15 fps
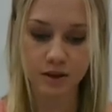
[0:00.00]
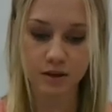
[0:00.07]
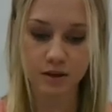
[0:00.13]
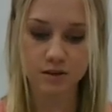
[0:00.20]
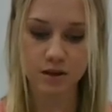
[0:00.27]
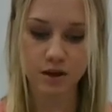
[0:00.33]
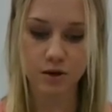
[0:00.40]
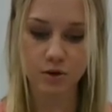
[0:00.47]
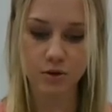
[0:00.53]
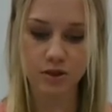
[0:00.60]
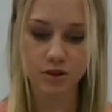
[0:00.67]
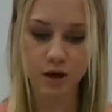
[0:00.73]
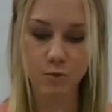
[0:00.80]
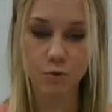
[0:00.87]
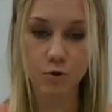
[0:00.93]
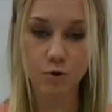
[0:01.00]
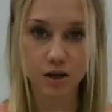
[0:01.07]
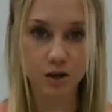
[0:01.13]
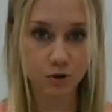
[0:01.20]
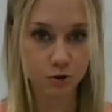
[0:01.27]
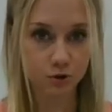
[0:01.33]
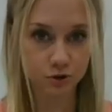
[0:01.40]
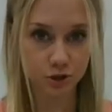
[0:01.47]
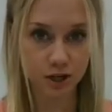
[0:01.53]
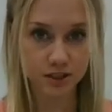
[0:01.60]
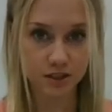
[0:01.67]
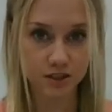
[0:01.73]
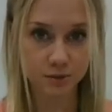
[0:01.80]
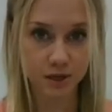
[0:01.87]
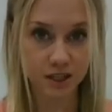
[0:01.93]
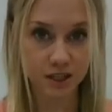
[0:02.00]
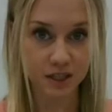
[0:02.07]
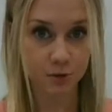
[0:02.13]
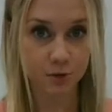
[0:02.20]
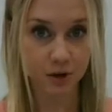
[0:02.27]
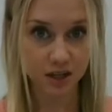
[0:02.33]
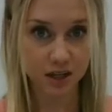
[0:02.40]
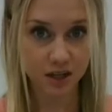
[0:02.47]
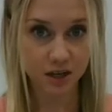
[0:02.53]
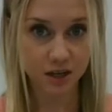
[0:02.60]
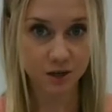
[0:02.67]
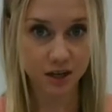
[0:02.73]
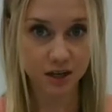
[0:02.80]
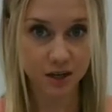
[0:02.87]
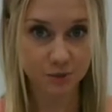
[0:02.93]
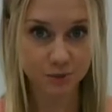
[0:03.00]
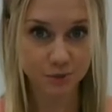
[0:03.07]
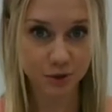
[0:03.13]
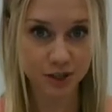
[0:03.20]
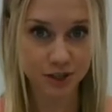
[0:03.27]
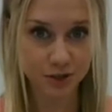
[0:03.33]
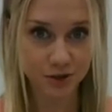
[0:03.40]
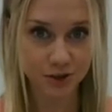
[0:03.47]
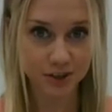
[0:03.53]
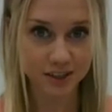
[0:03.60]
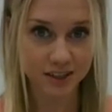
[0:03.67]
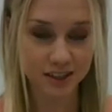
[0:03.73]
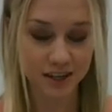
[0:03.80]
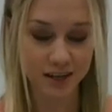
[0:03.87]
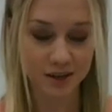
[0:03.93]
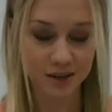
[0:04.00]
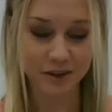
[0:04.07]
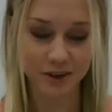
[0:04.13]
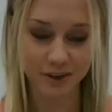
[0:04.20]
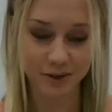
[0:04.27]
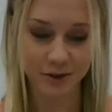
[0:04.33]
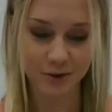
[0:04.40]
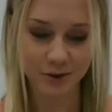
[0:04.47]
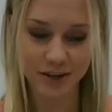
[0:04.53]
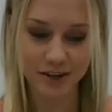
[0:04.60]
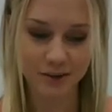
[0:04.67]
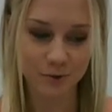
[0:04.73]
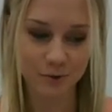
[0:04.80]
So they wore their old dresses because they were probably going to be getting them pretty dirty today being in the creek.